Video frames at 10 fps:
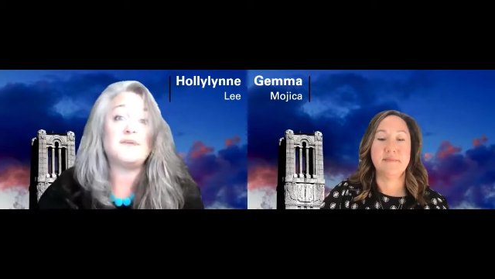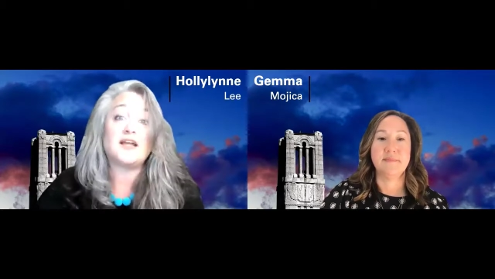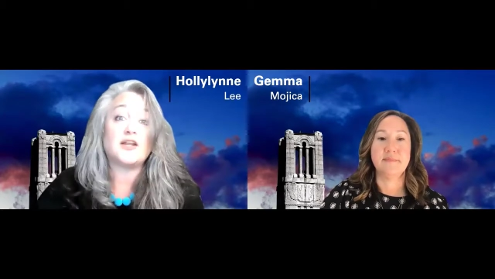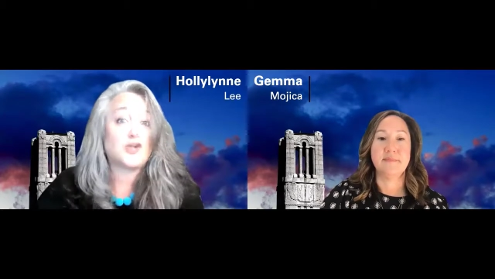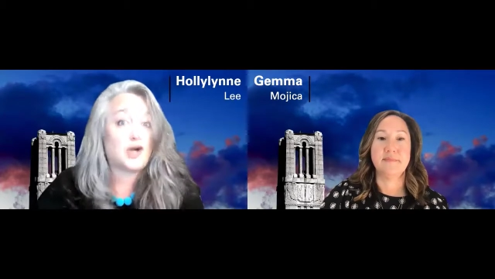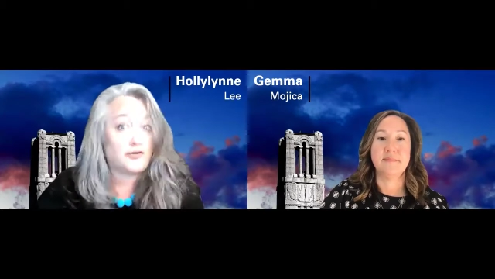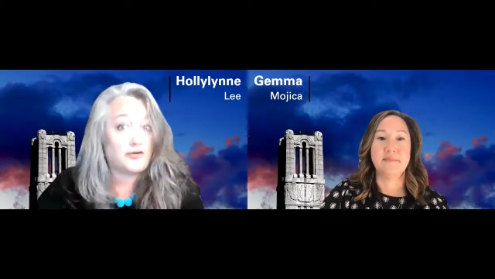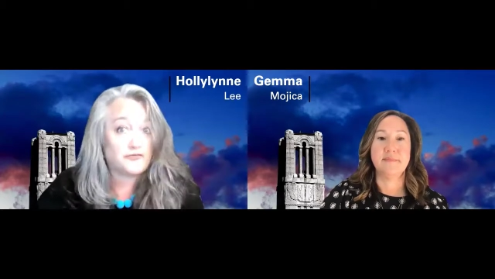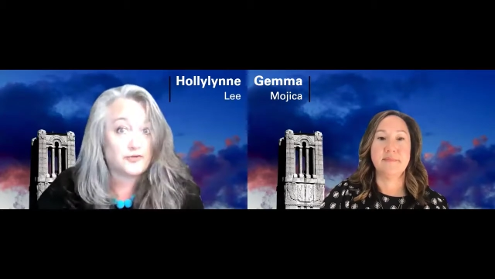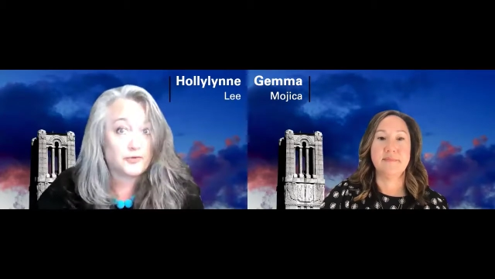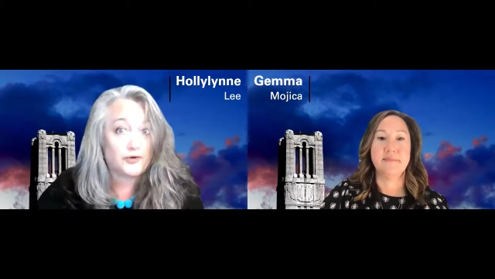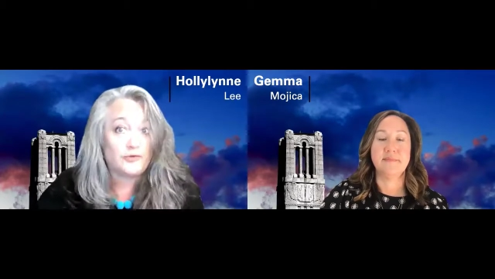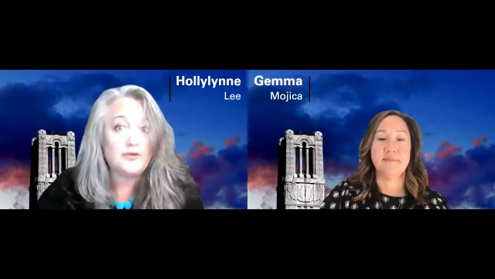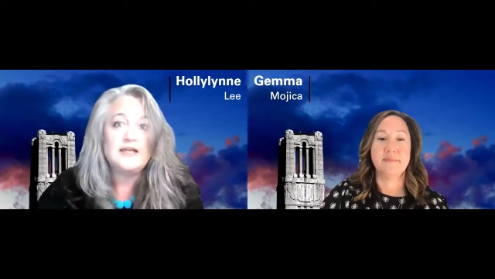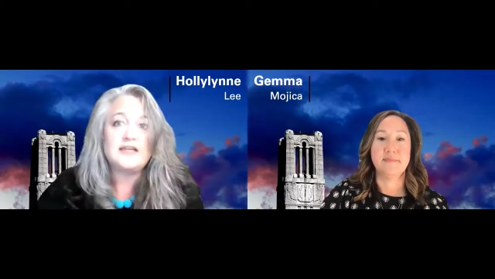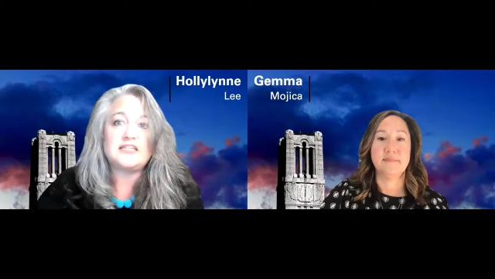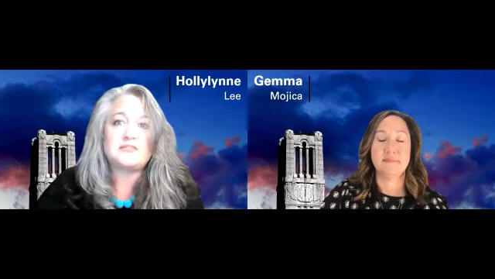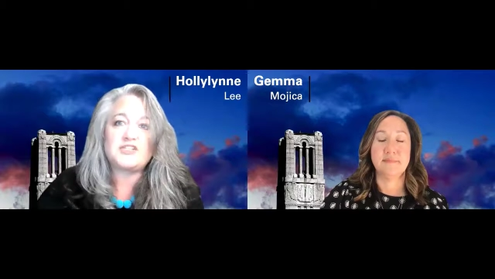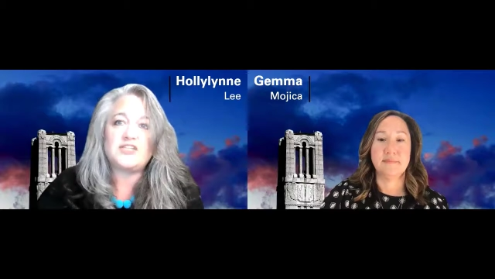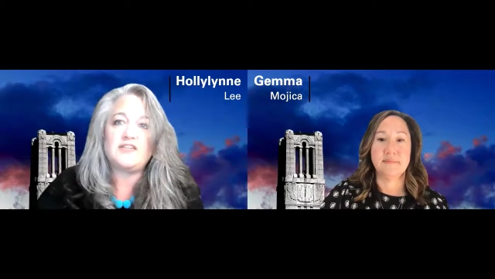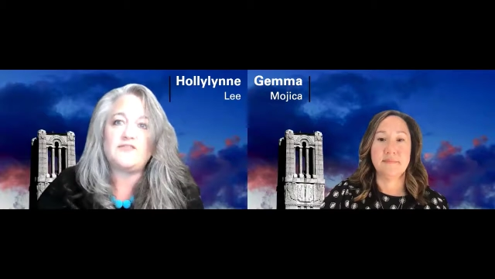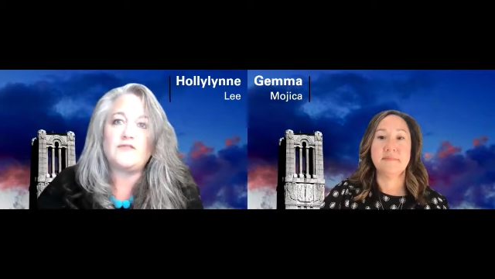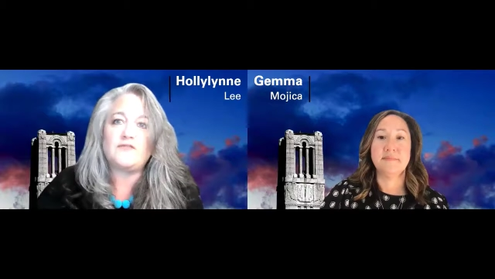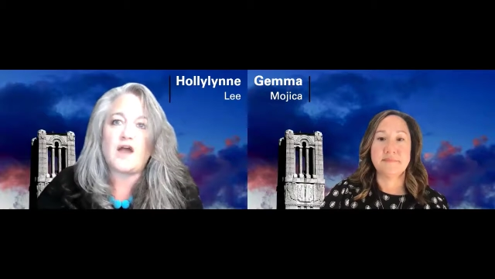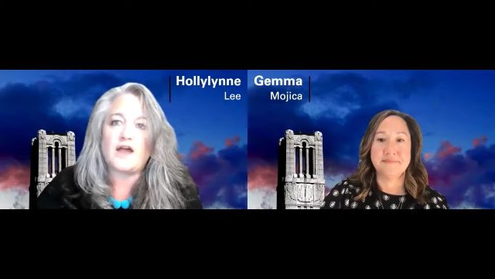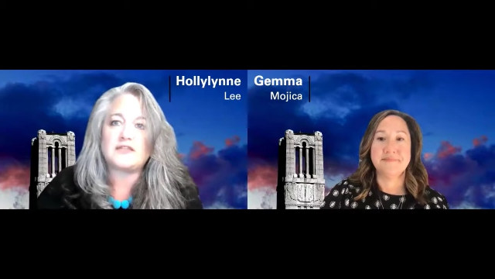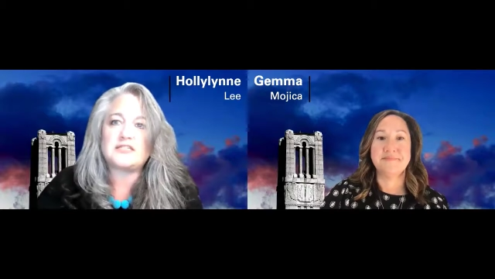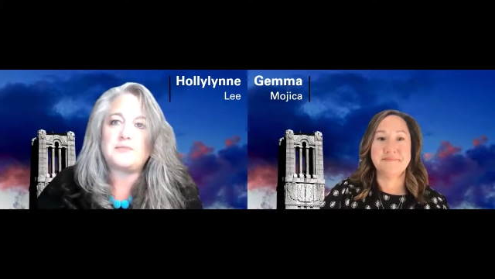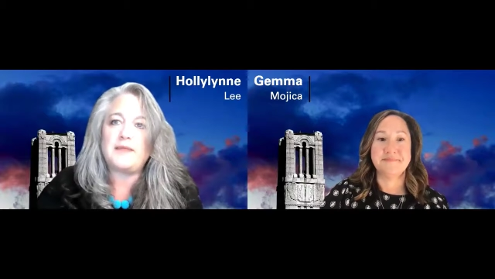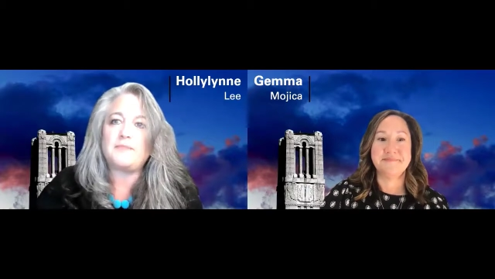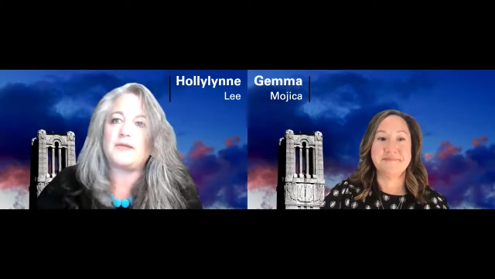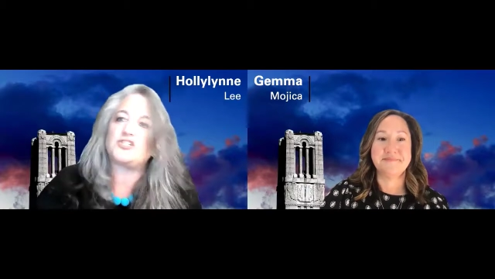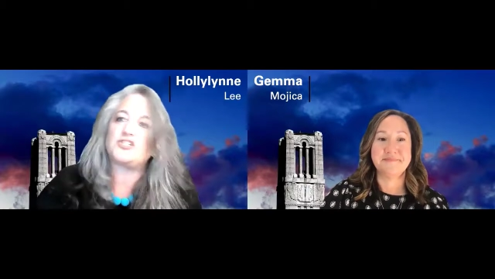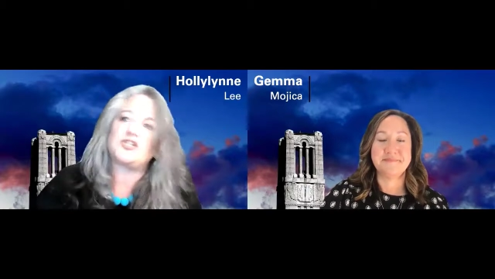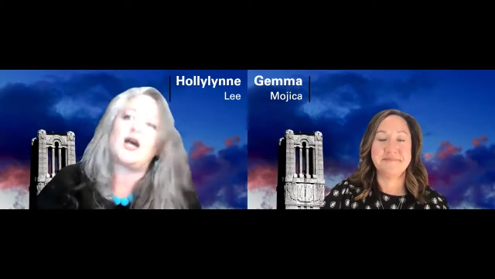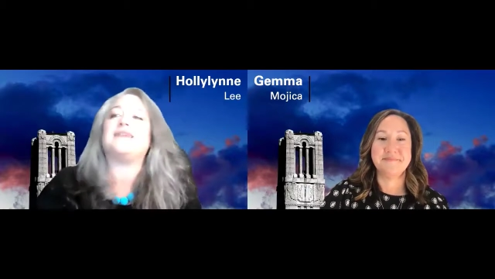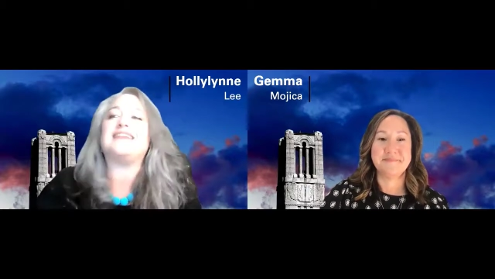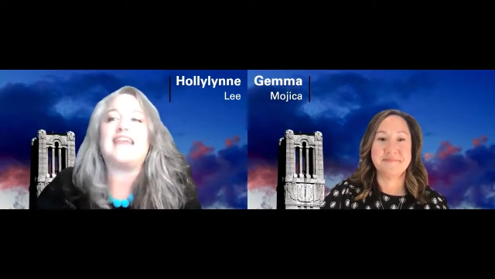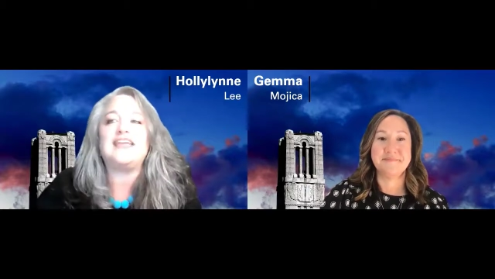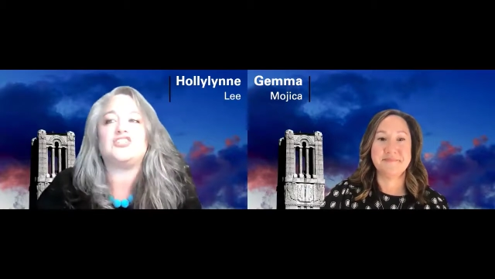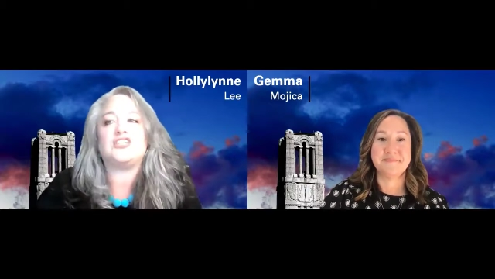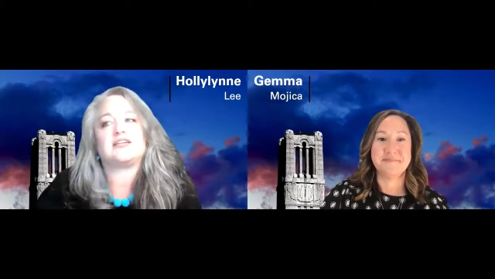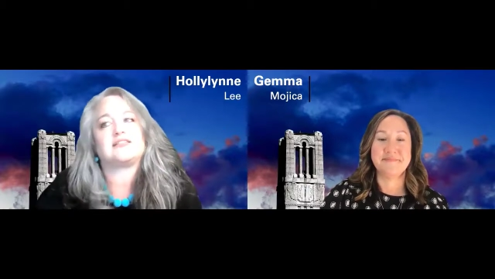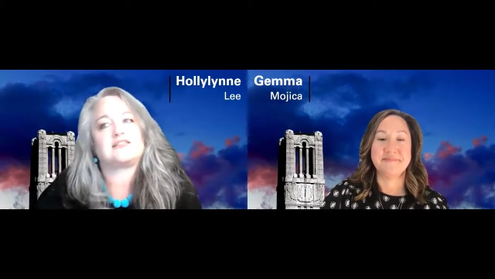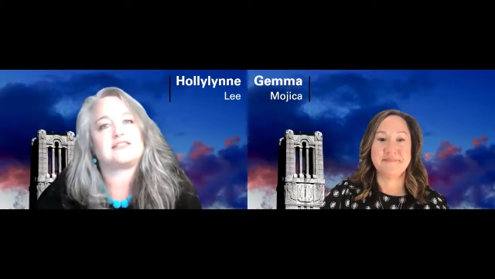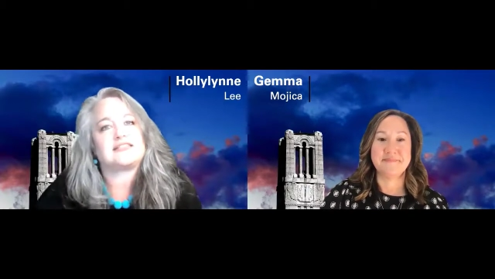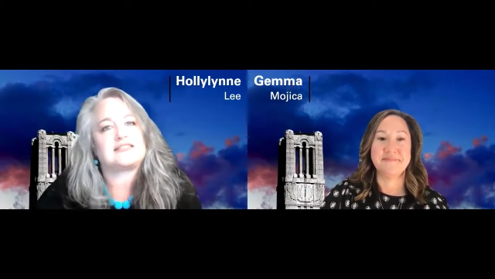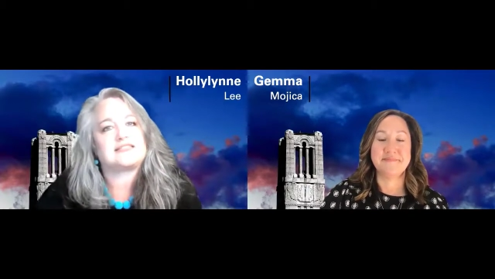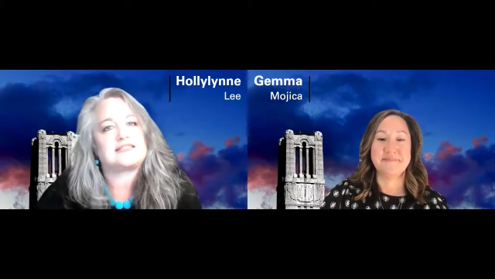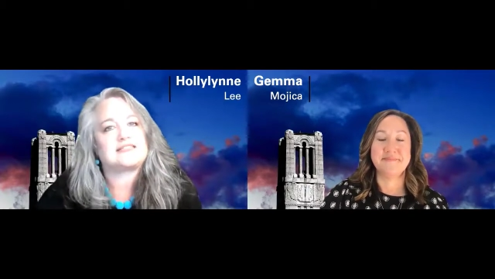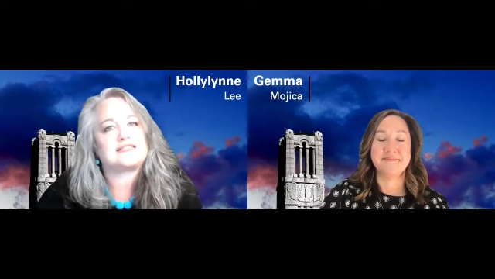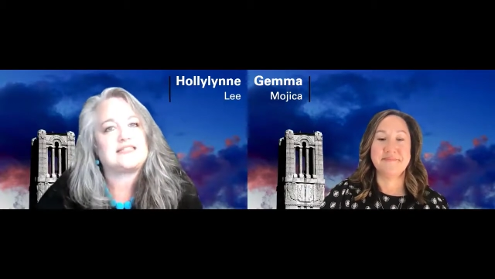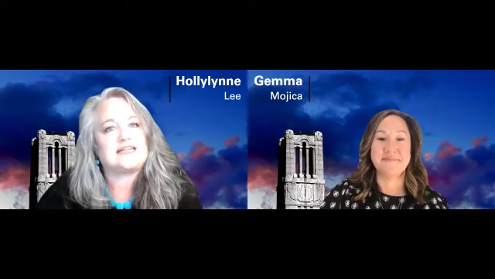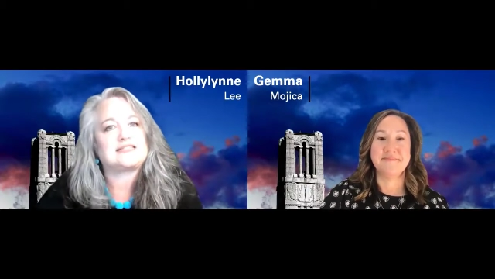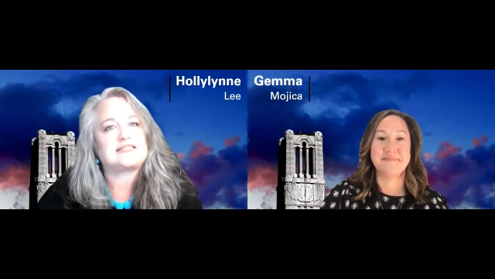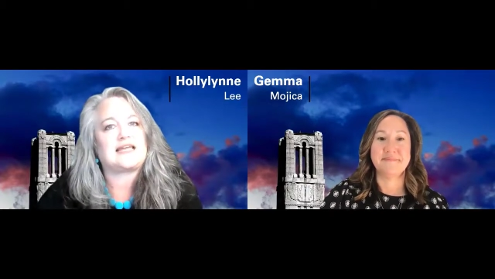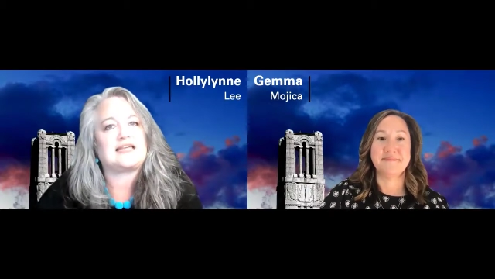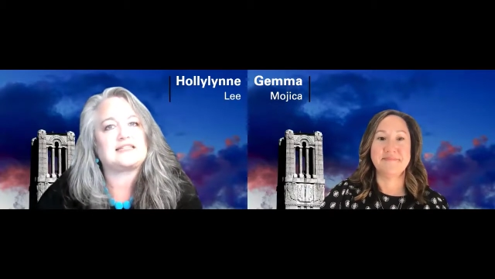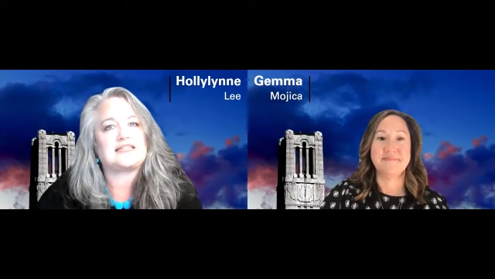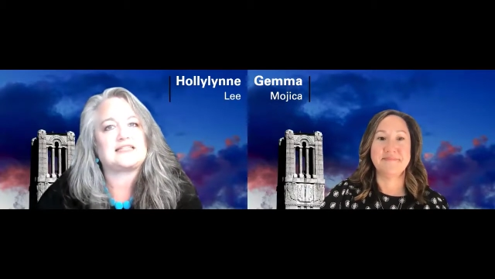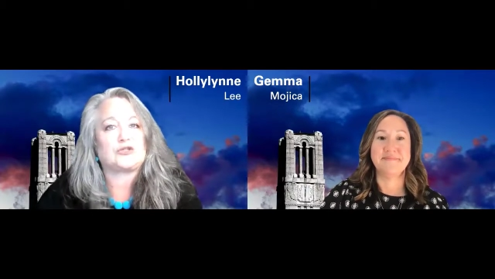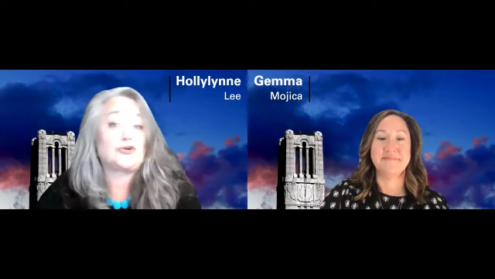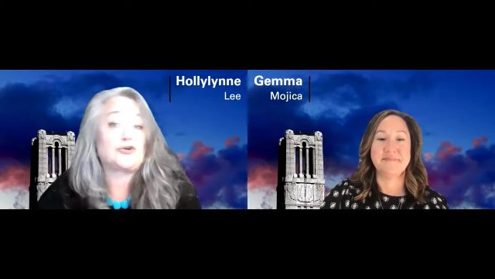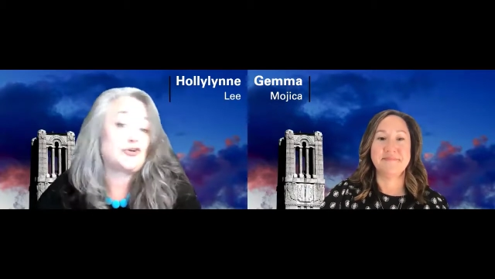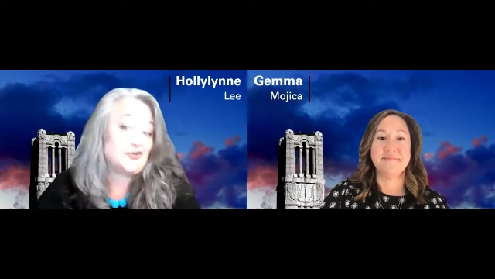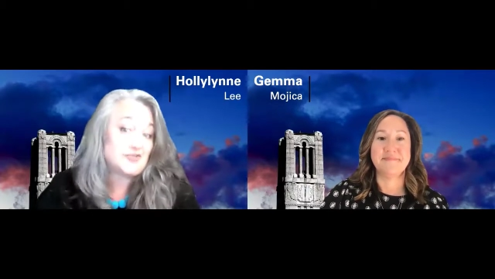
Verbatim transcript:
Speaker 1: and maybe a bit uncomfortable, especially if you've not spent much time engaging in statistics and data science as a